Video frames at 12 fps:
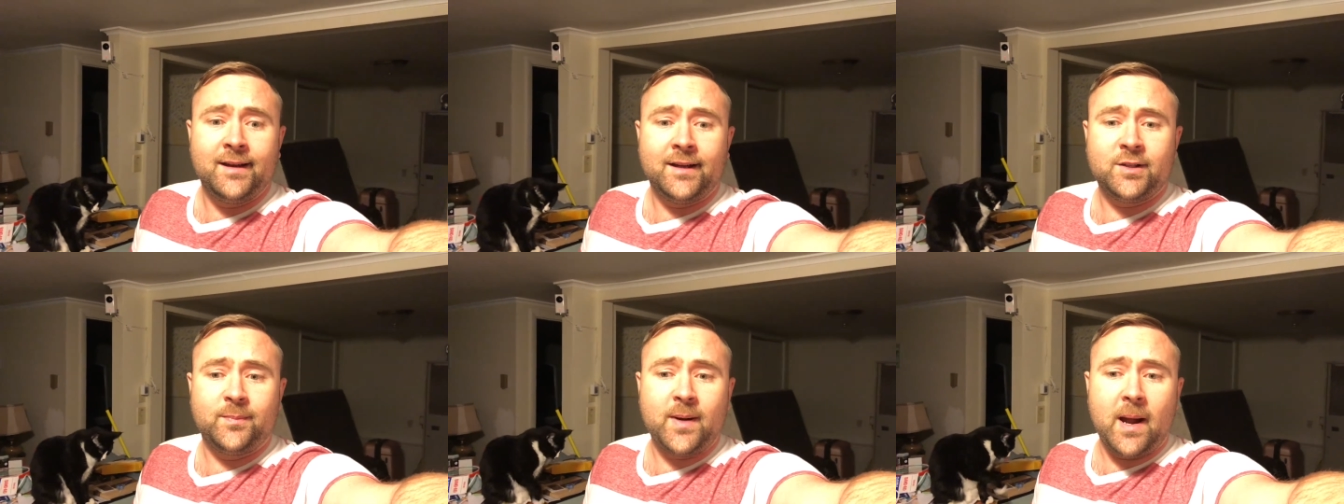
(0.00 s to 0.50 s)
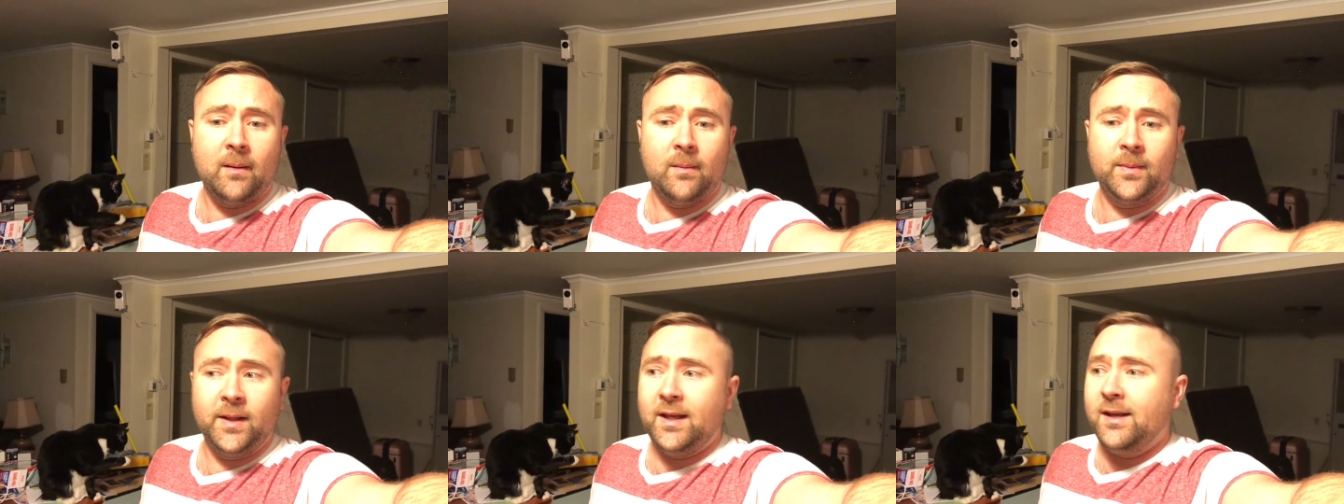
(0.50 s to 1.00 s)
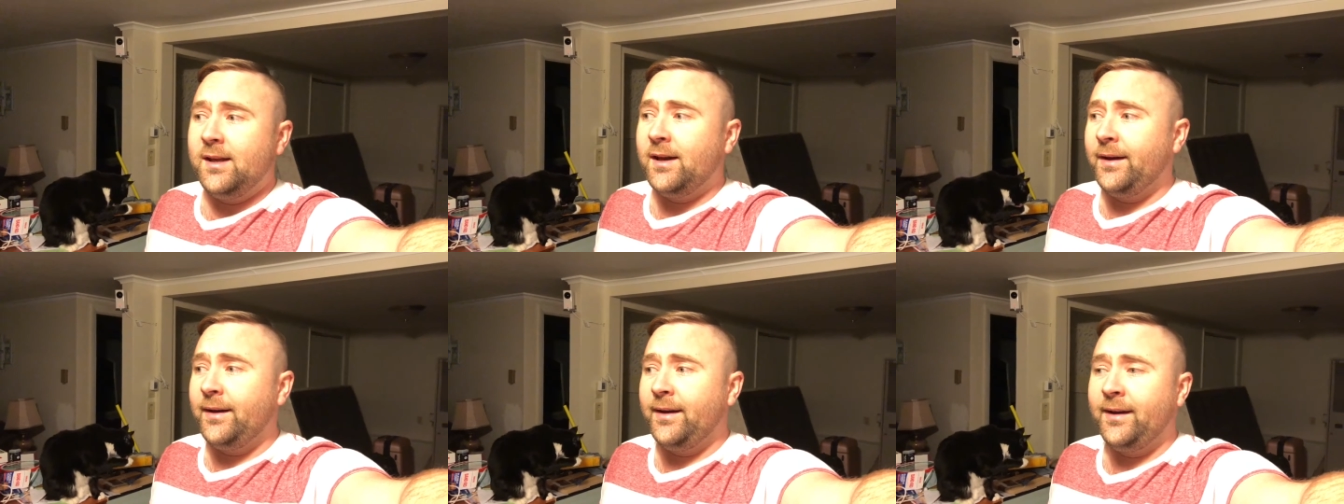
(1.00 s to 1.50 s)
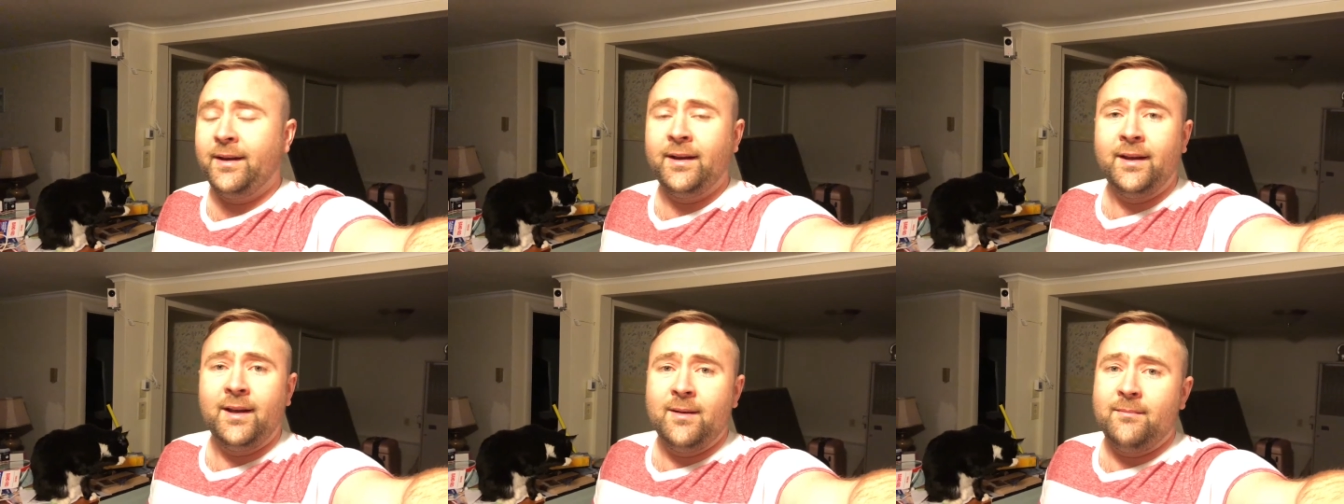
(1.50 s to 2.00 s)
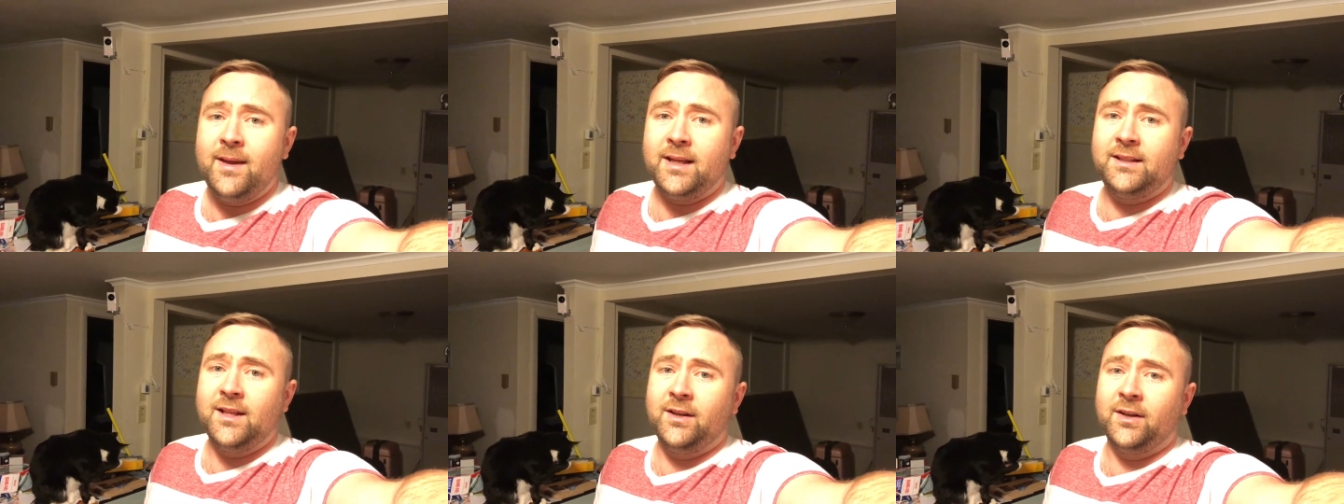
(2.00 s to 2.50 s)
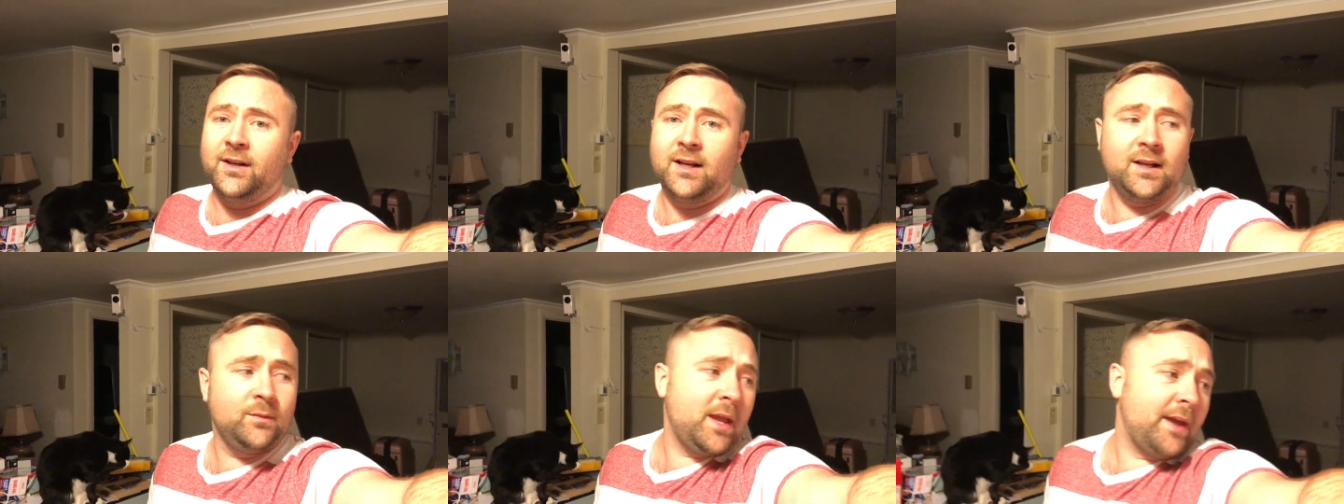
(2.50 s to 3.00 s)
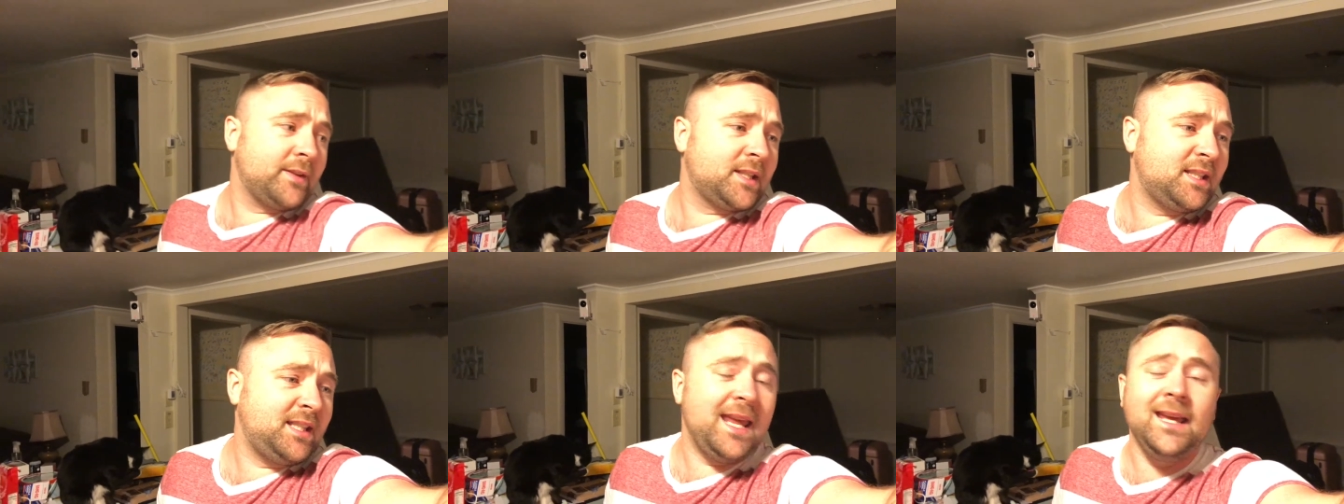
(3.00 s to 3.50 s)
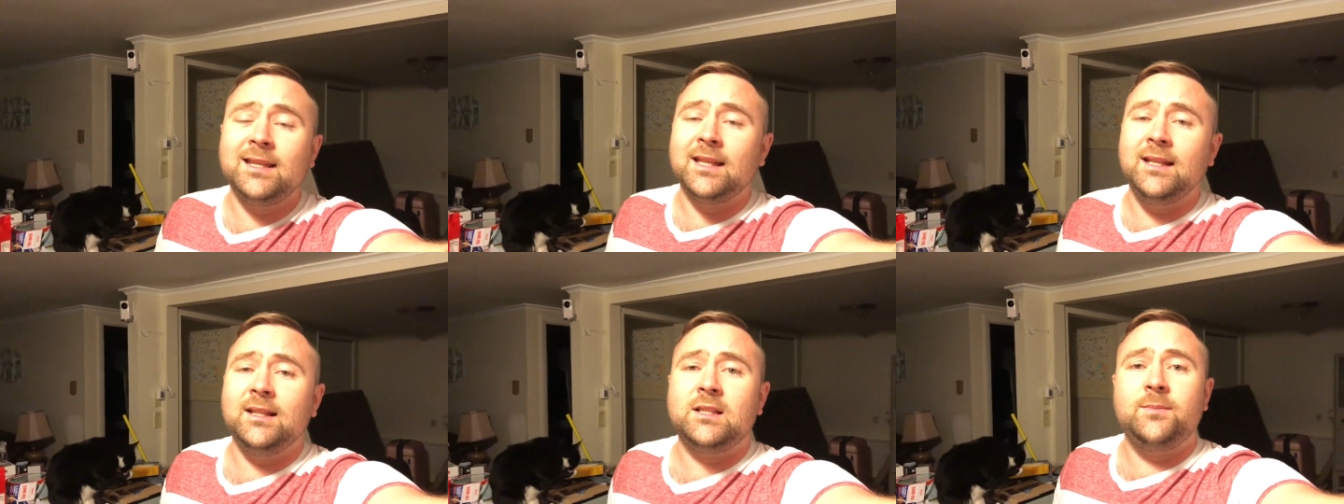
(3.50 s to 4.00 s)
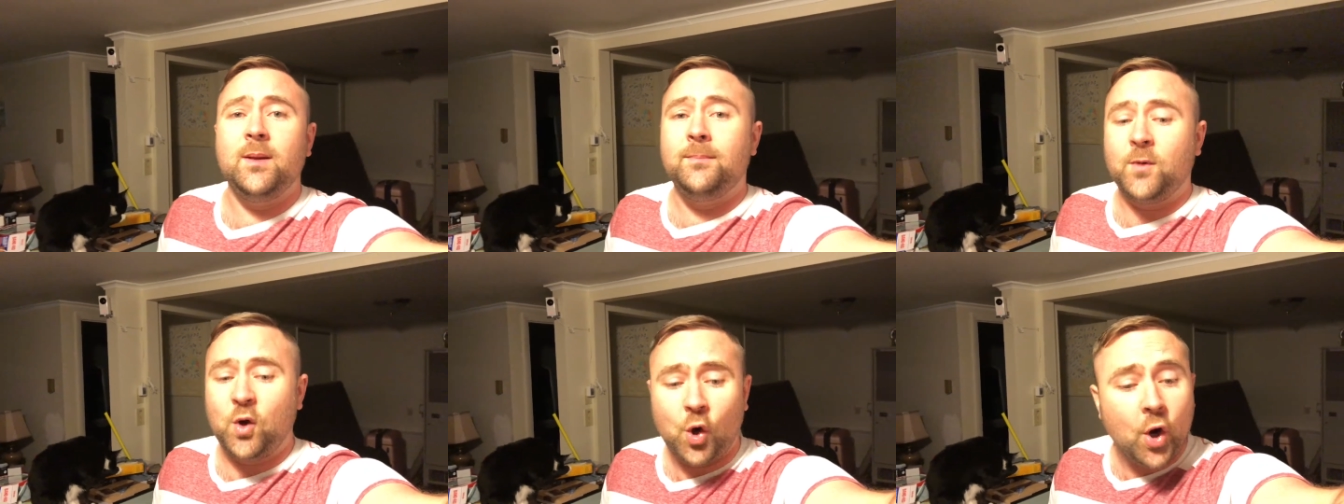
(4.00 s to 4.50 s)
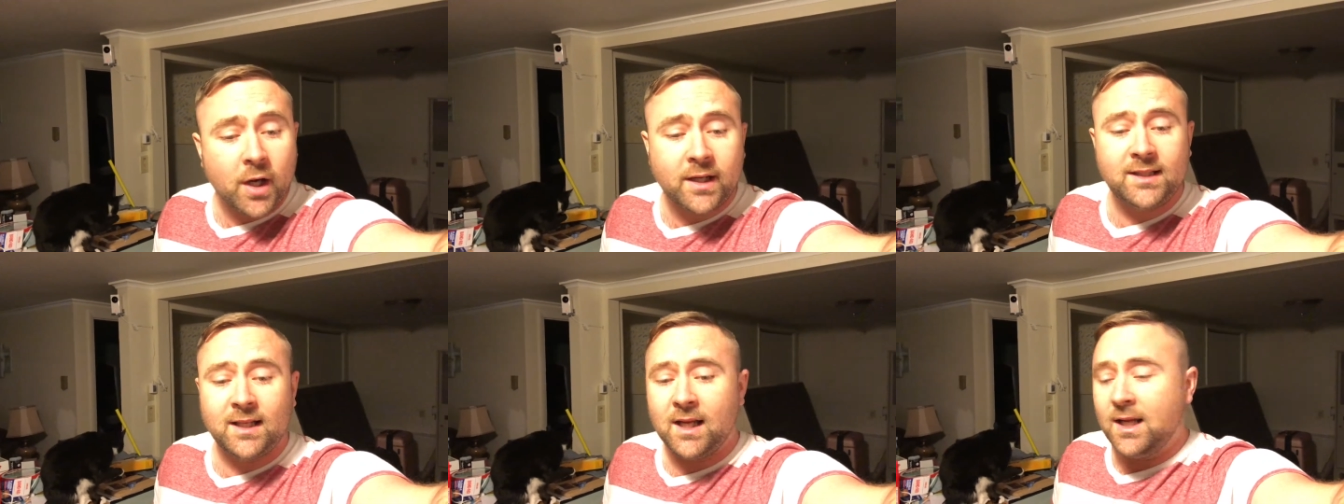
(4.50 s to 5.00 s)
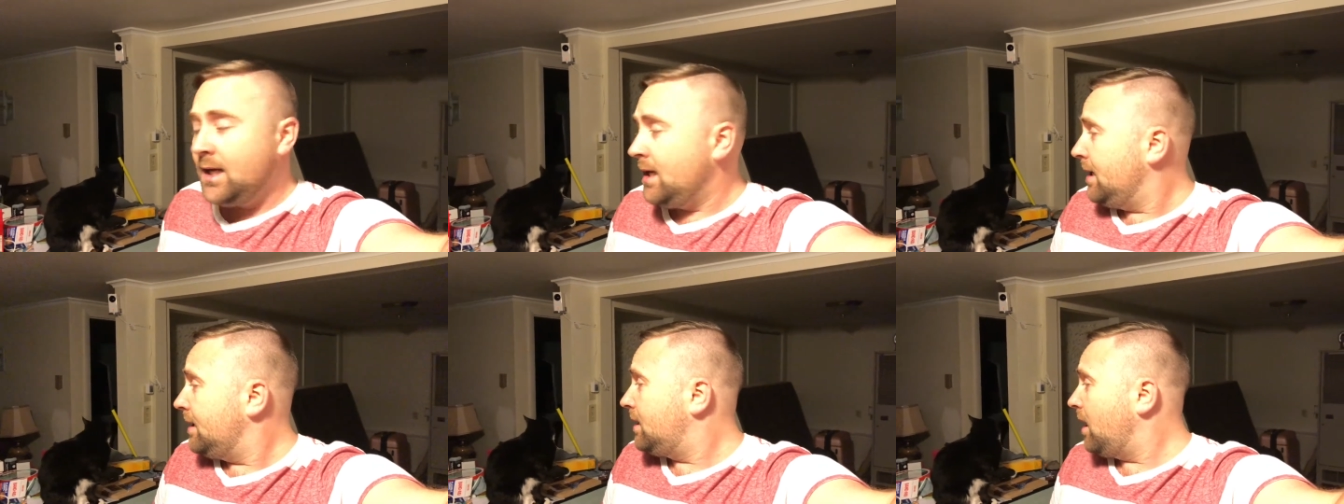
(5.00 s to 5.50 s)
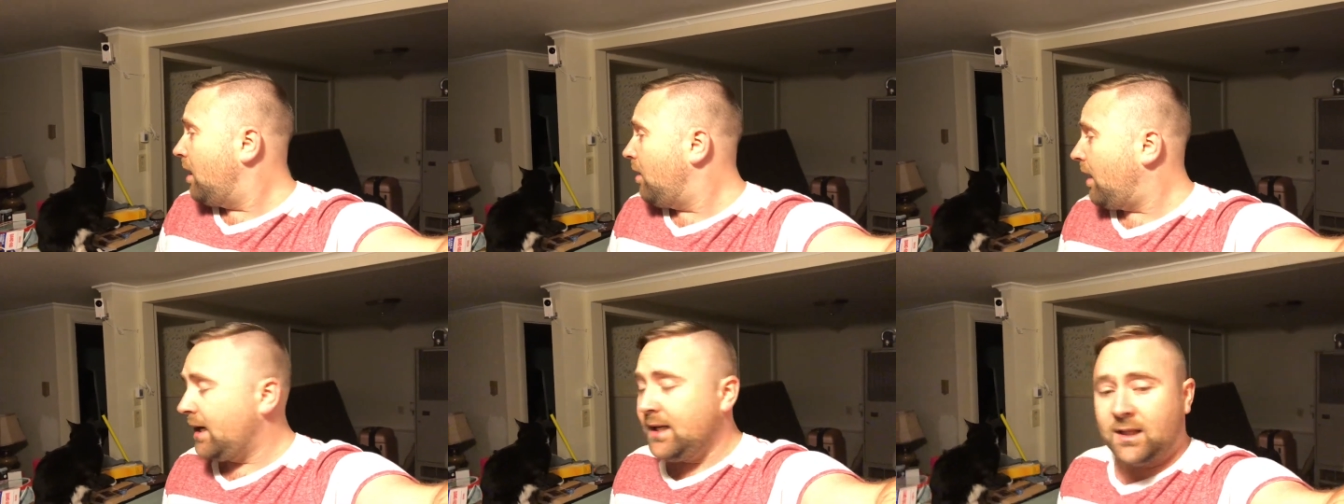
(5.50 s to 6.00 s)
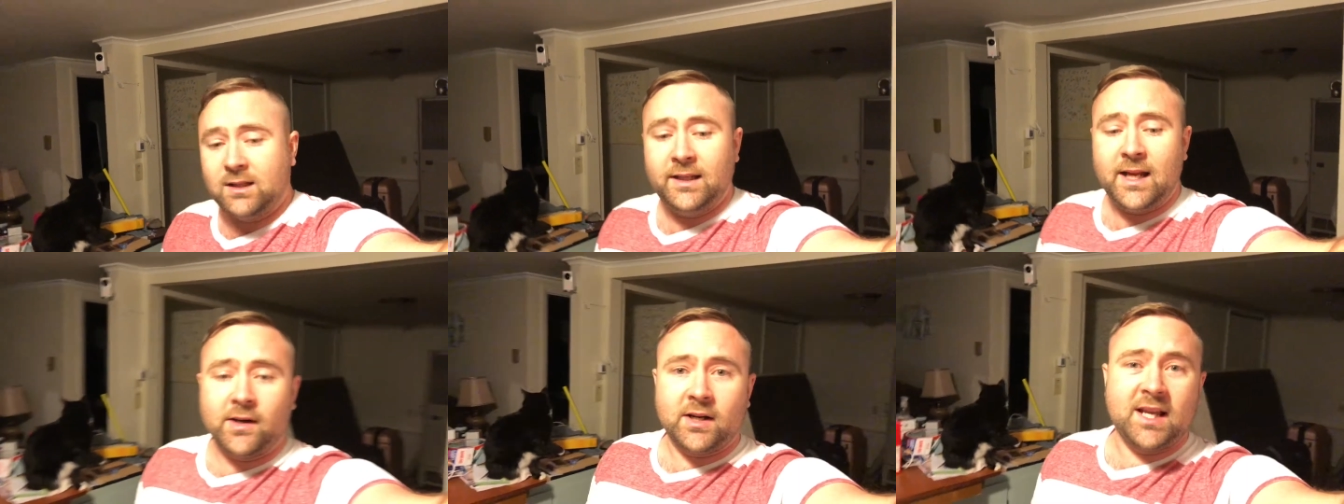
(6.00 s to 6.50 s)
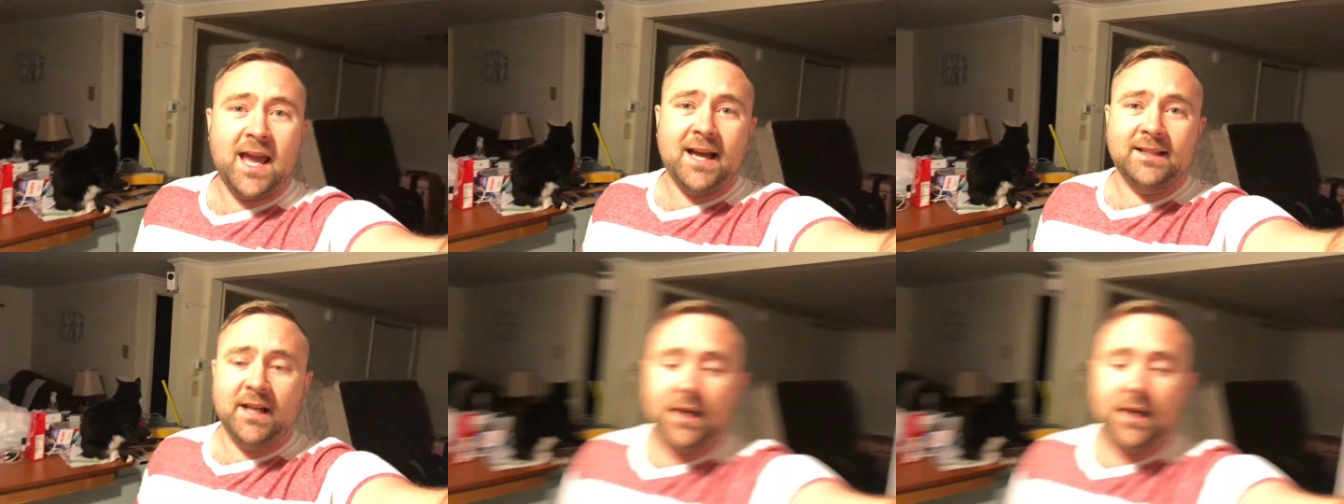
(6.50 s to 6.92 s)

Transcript: should probably uh, make dinner. We have a steak that needs to be cooked. So I'm gonna clean out our cast